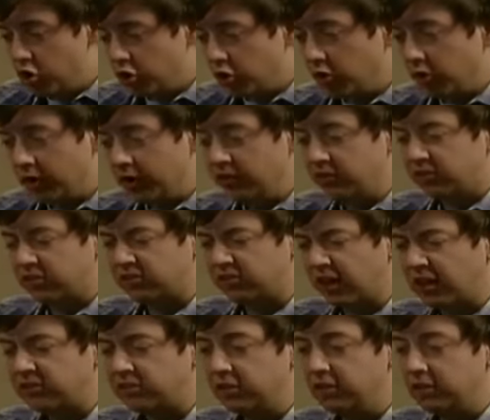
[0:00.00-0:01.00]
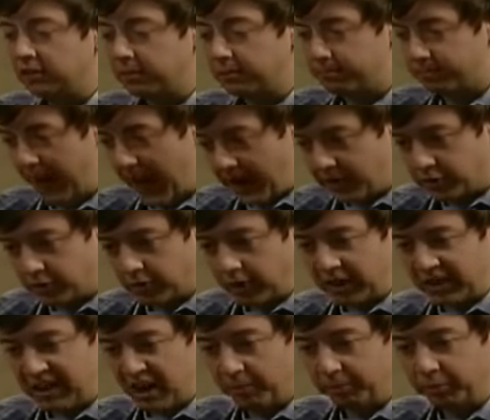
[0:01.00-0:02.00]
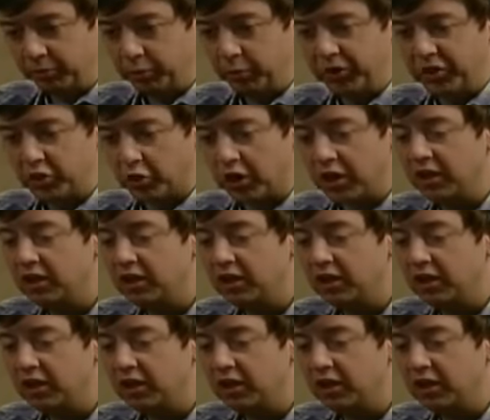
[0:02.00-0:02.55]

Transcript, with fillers: Your incessant badgering coupled with your